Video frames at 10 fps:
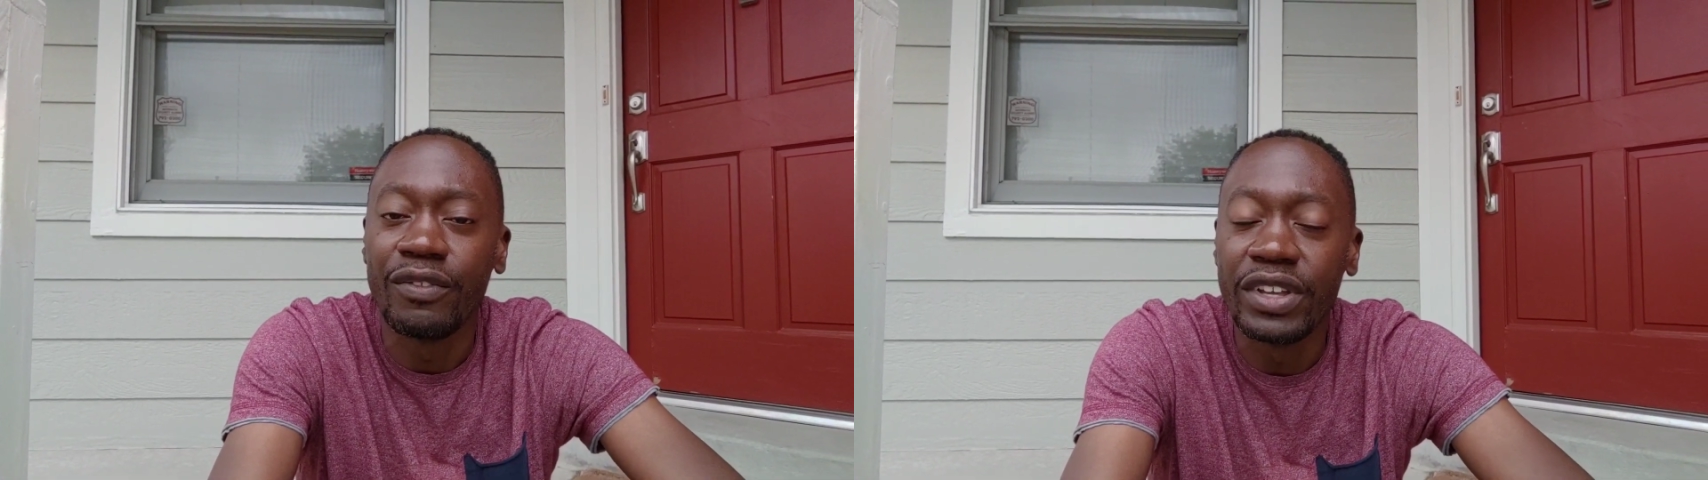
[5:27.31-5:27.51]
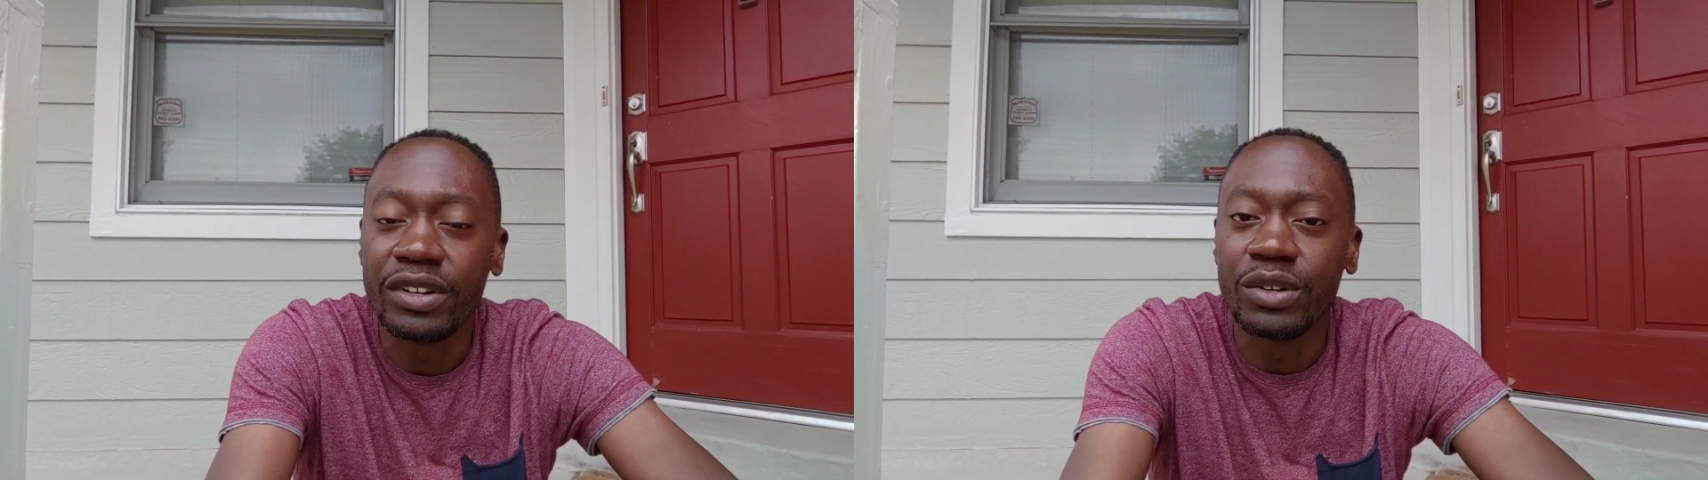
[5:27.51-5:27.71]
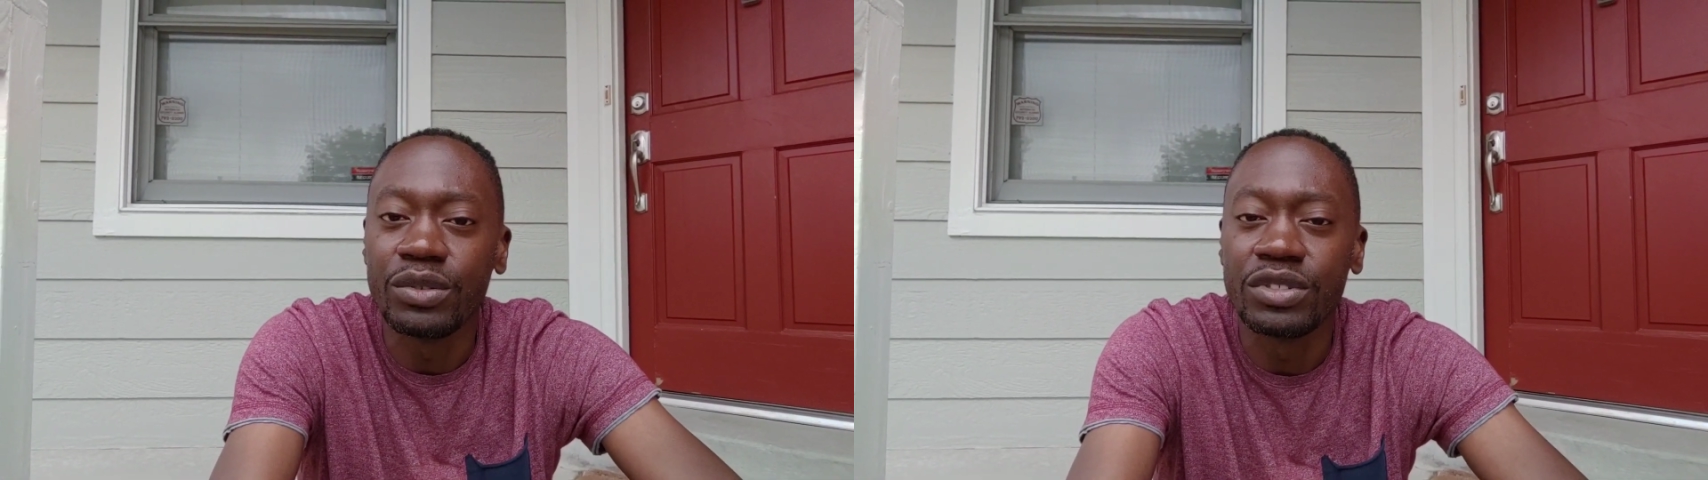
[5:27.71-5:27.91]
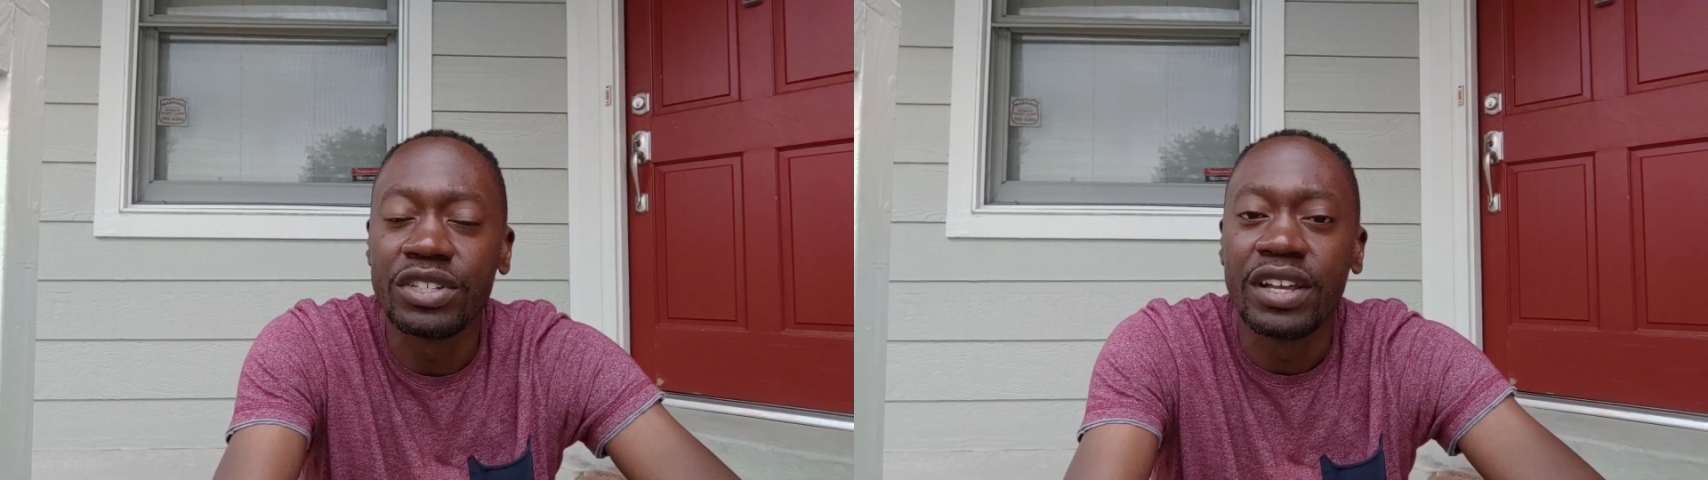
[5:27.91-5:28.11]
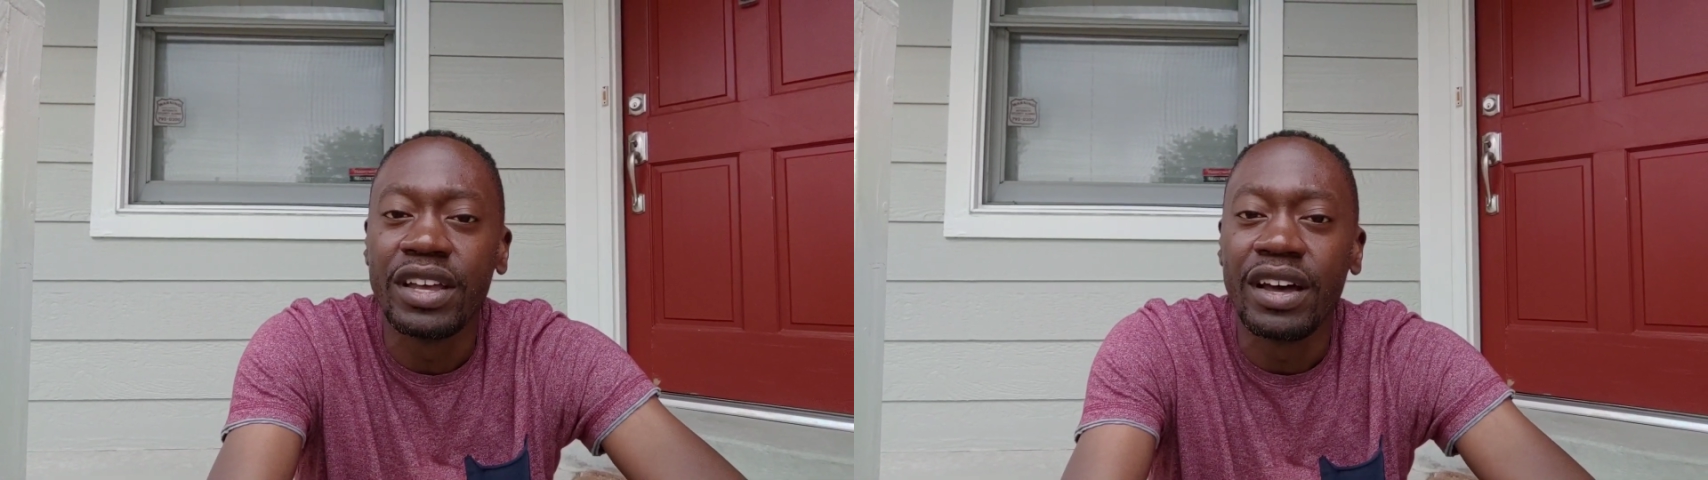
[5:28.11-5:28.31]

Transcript: vehicles,